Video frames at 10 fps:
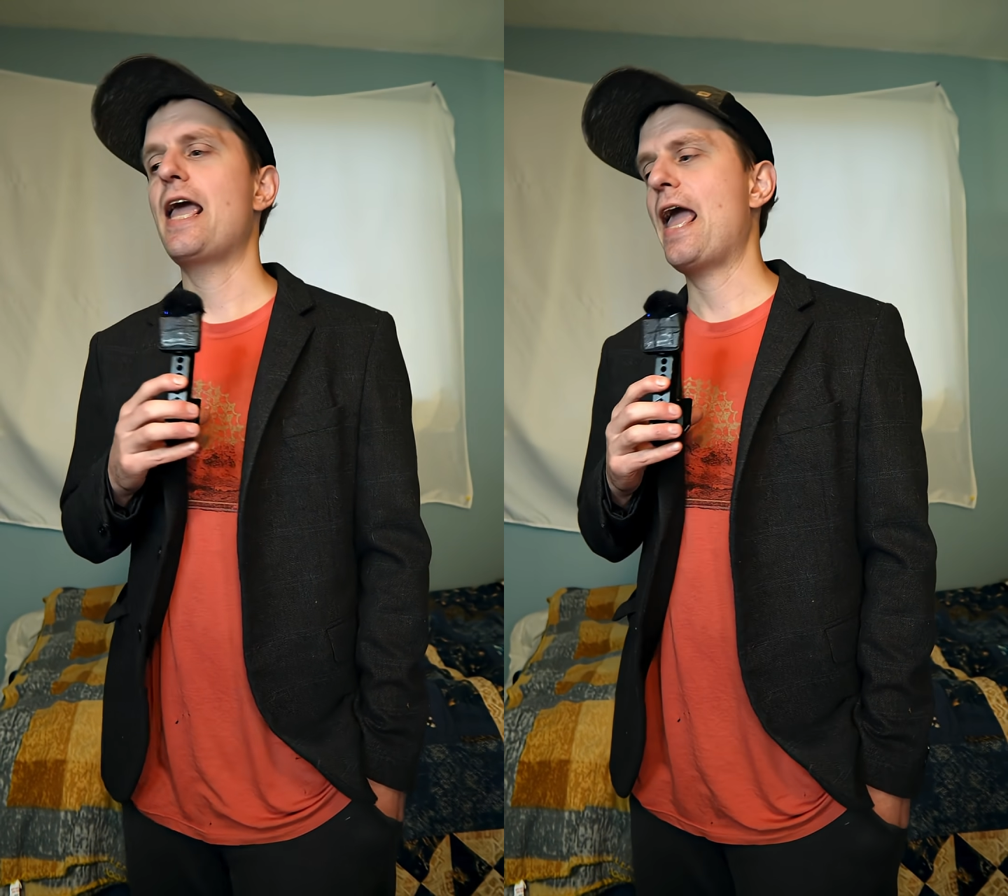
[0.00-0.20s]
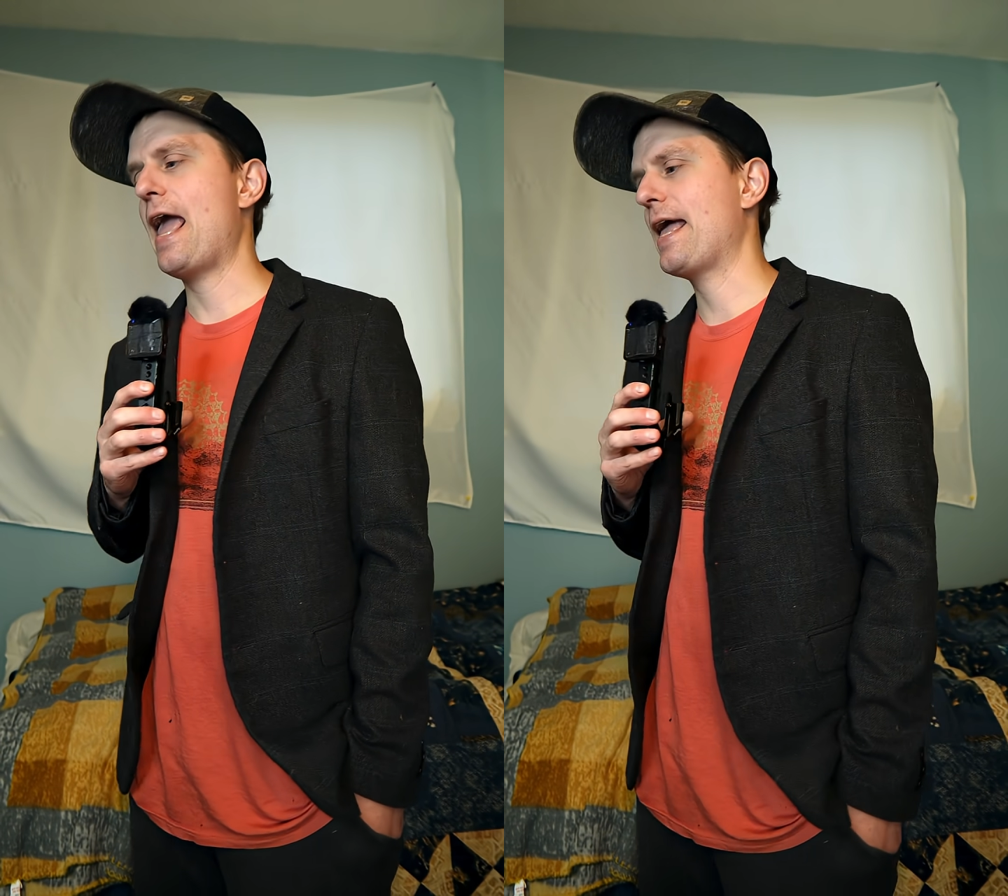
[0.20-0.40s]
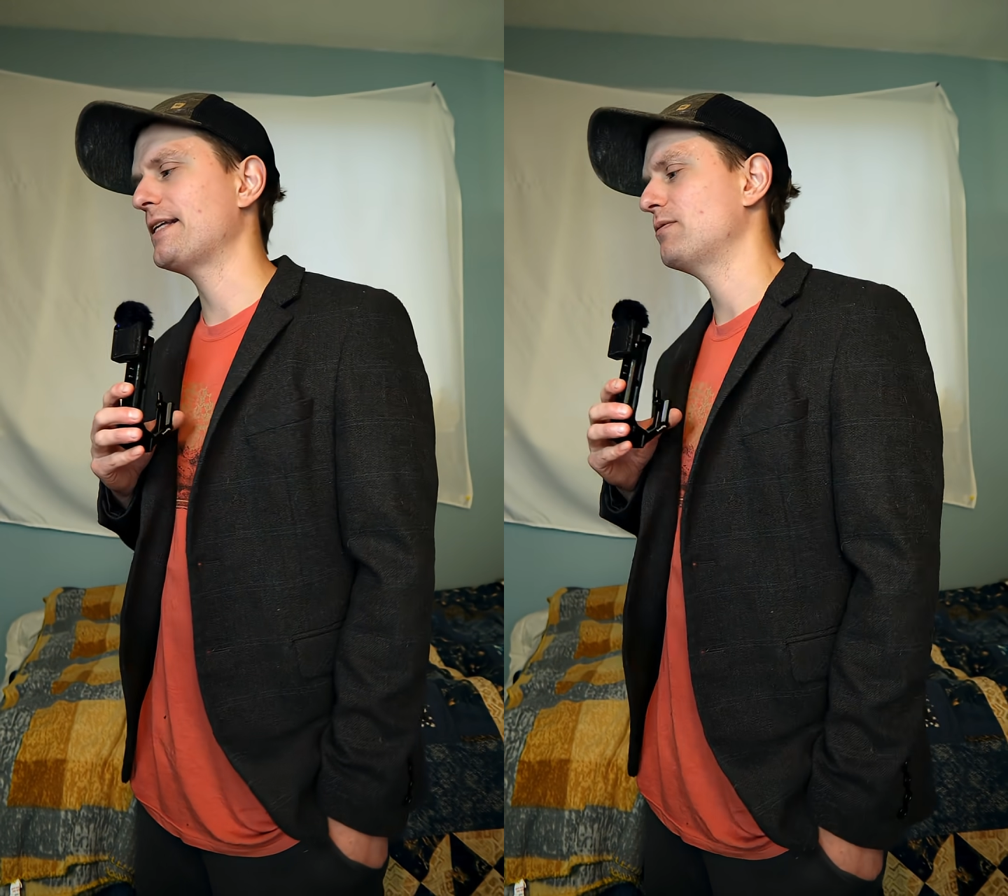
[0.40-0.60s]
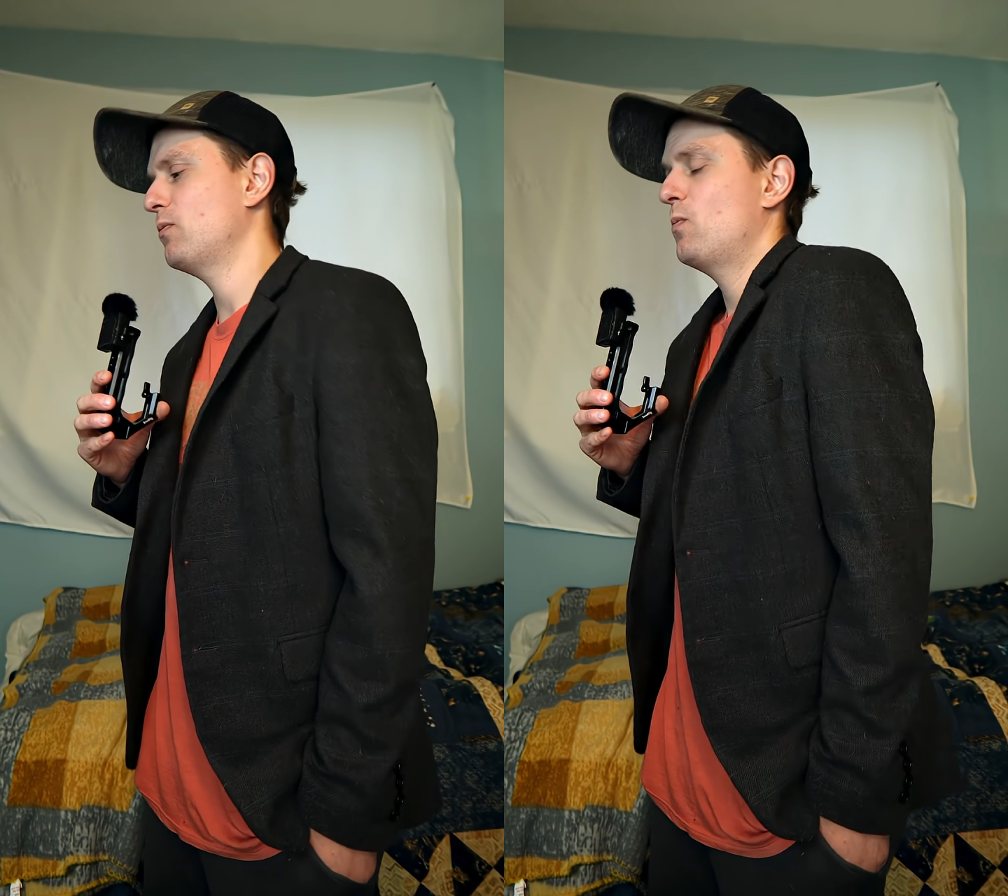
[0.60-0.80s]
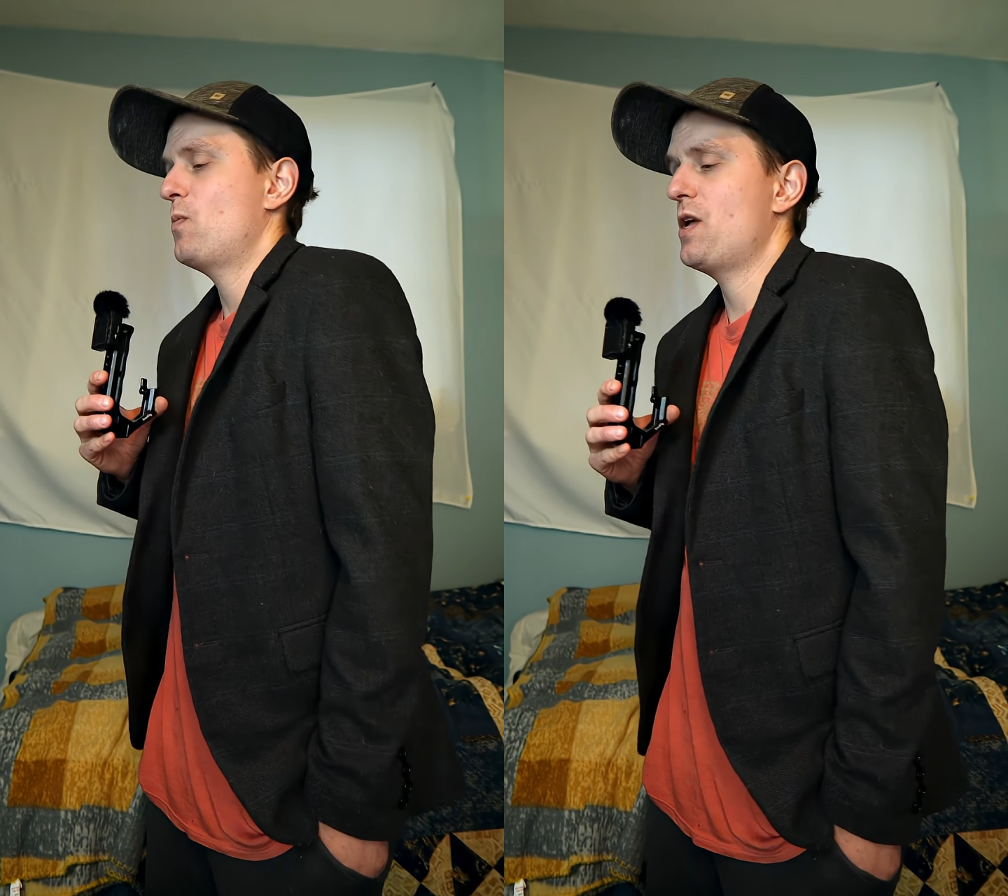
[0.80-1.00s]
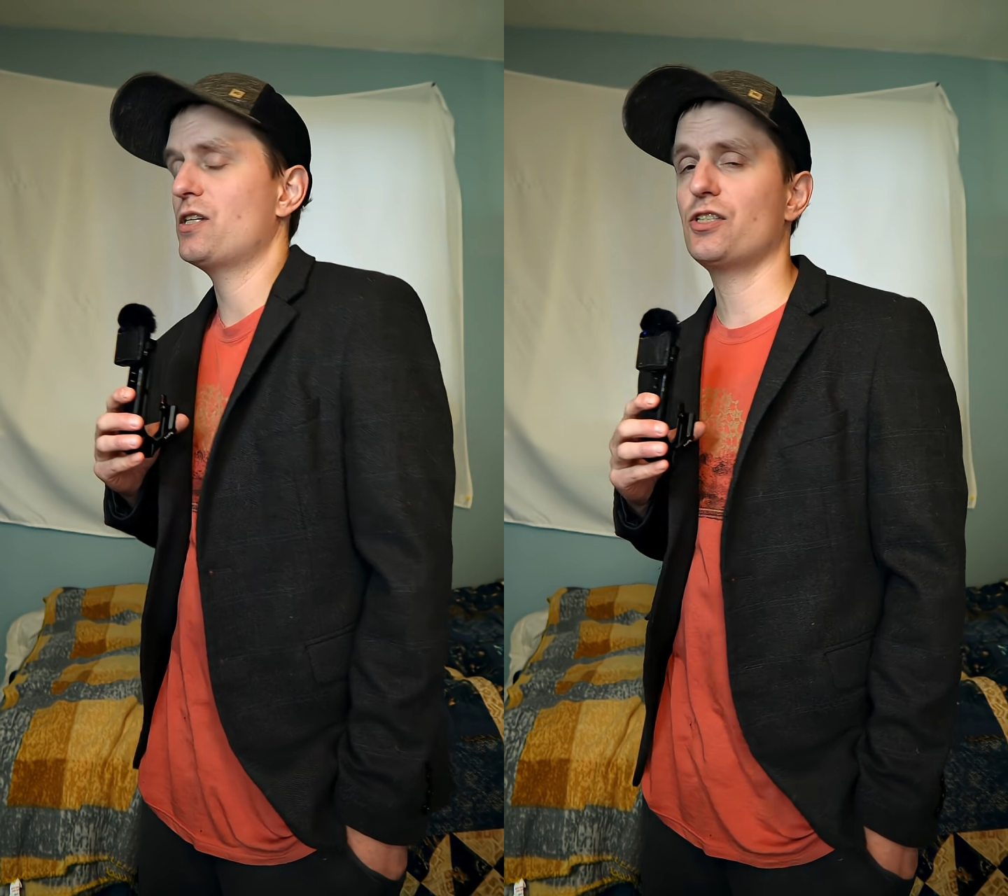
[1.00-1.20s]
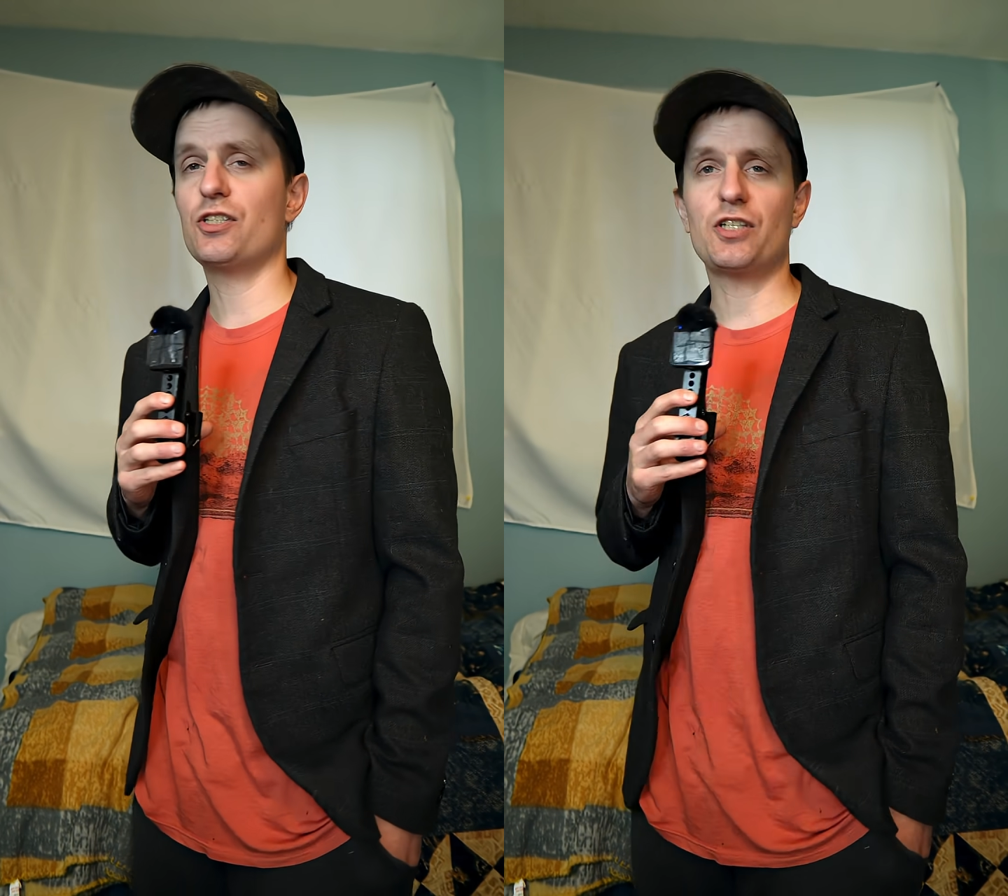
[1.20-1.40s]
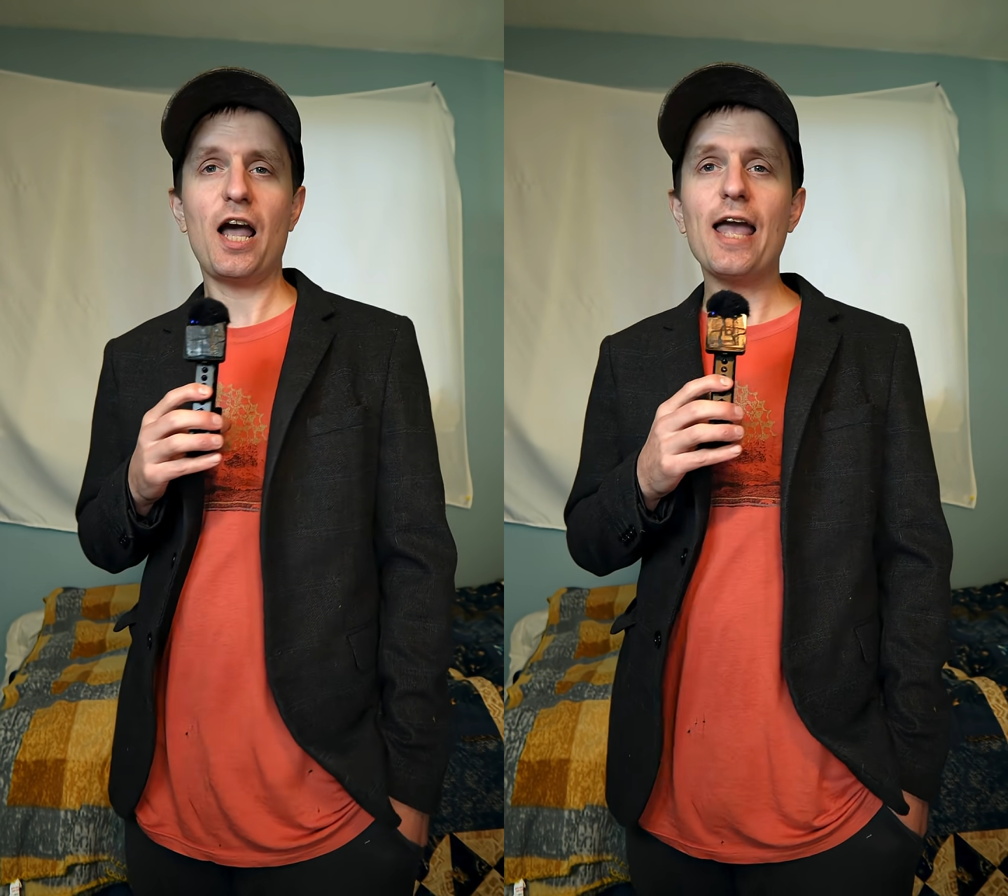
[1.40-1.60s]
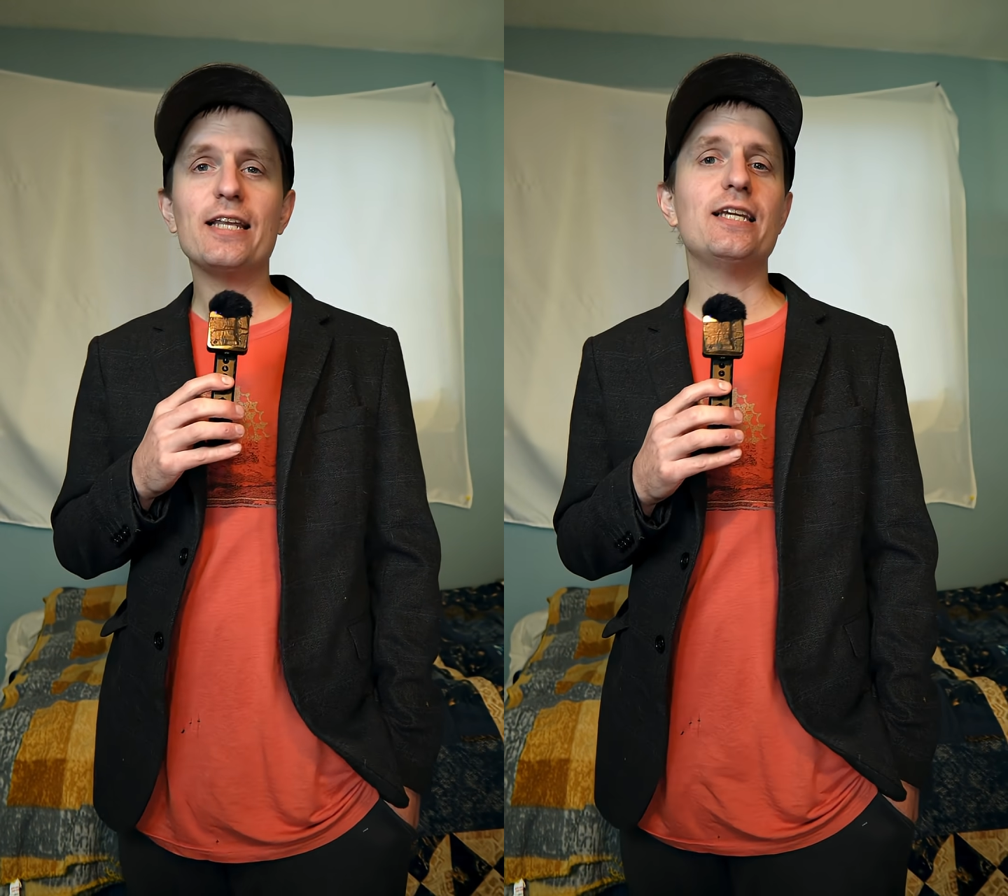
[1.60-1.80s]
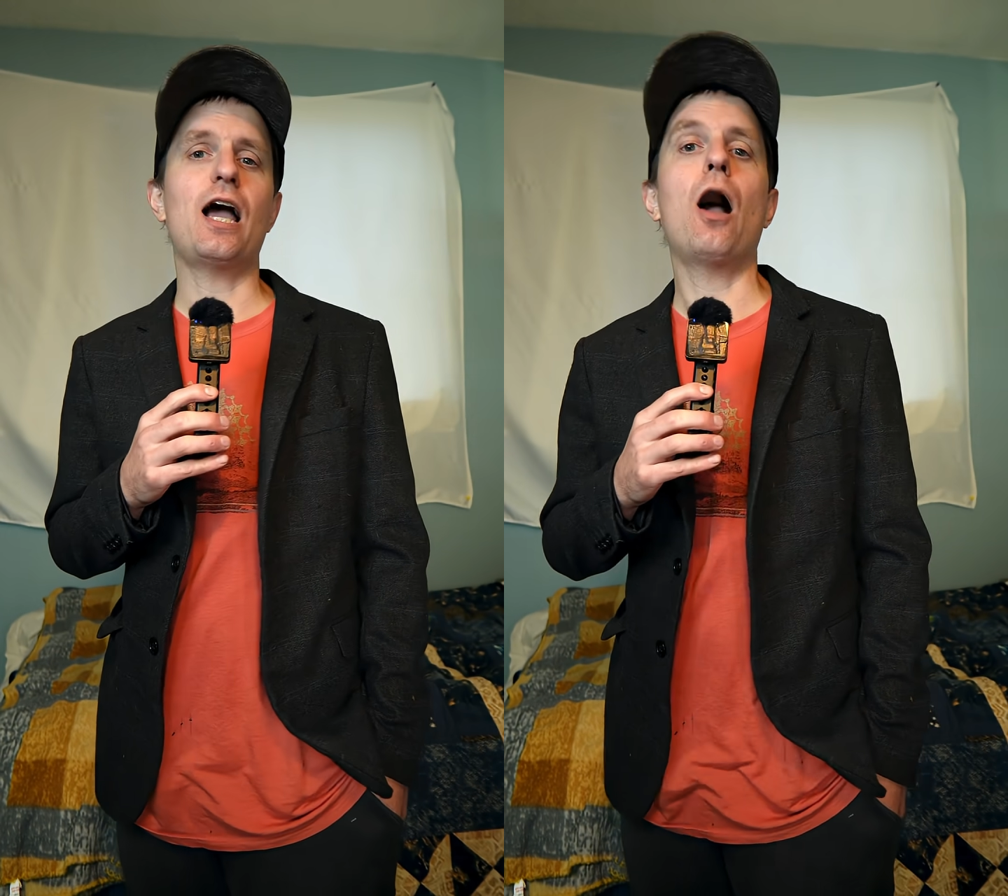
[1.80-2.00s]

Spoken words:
and in a society,